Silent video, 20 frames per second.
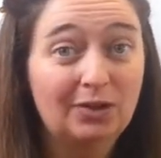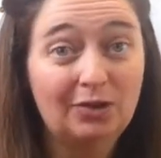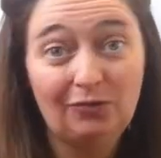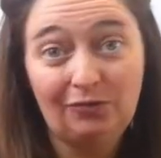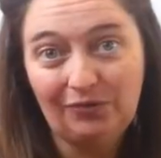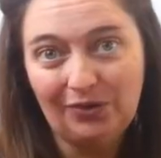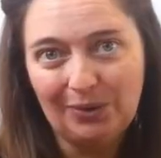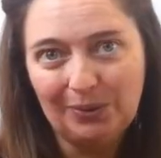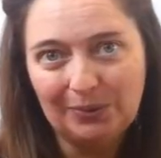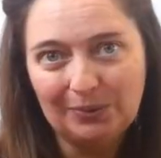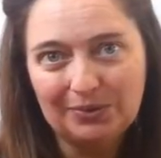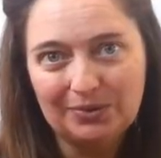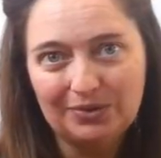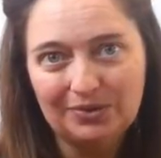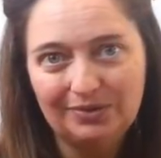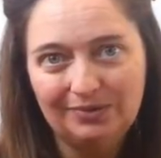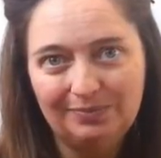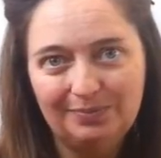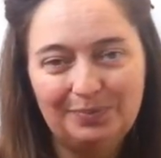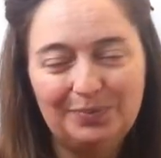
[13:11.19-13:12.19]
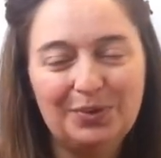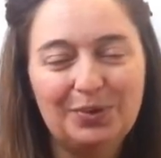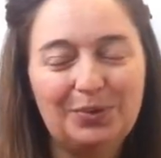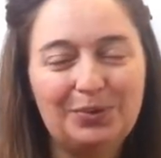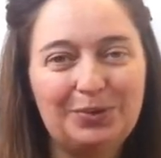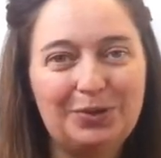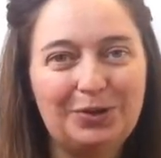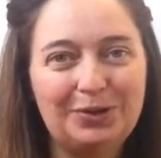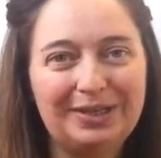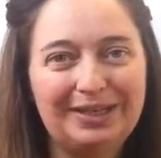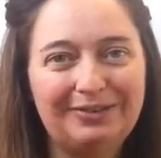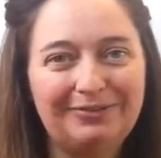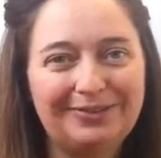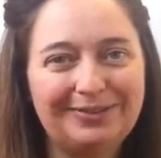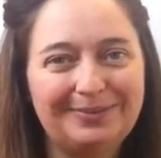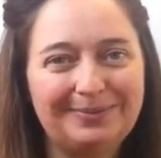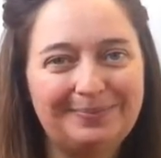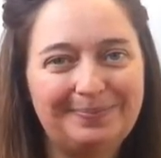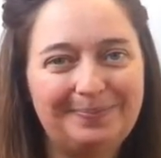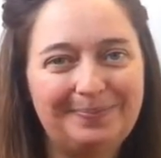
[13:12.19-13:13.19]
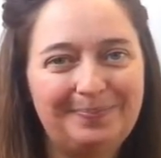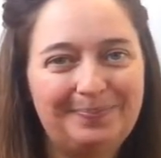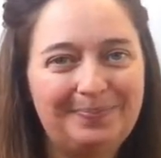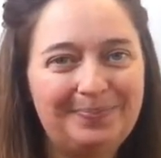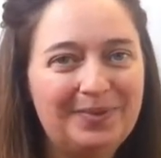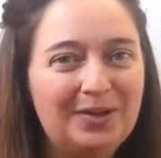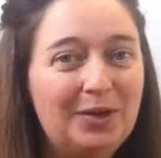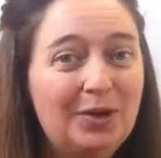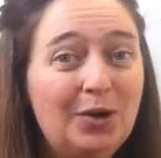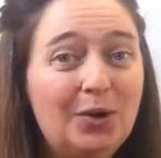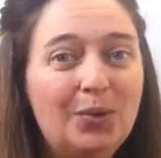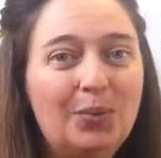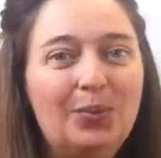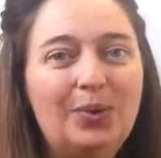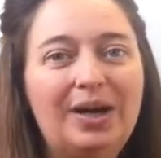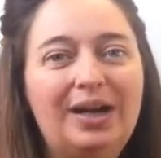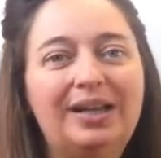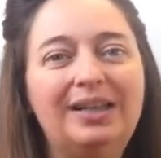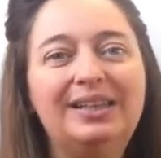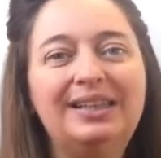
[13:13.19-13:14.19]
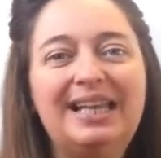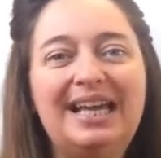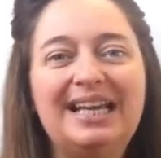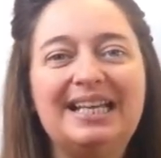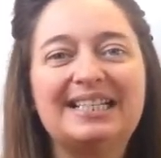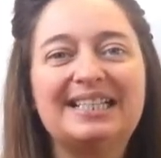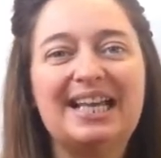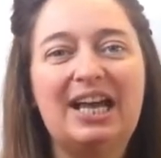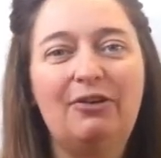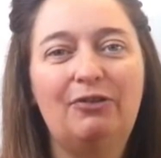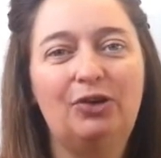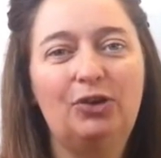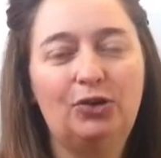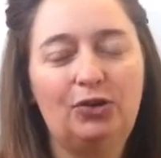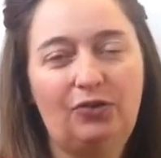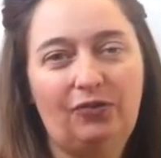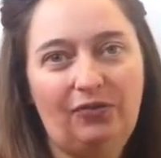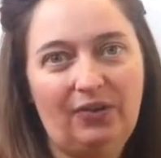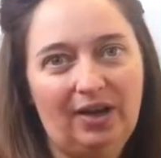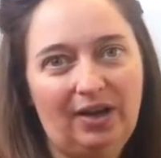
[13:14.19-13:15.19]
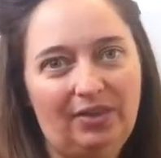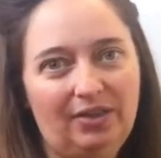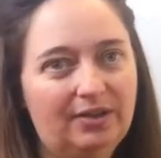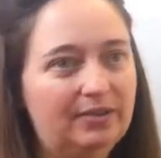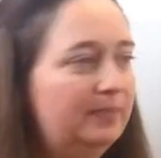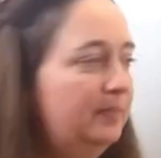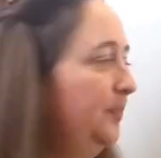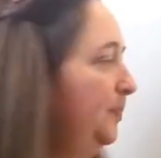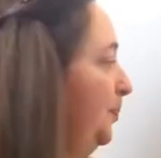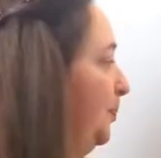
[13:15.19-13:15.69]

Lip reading: false, or not given? Well, let's have a look further.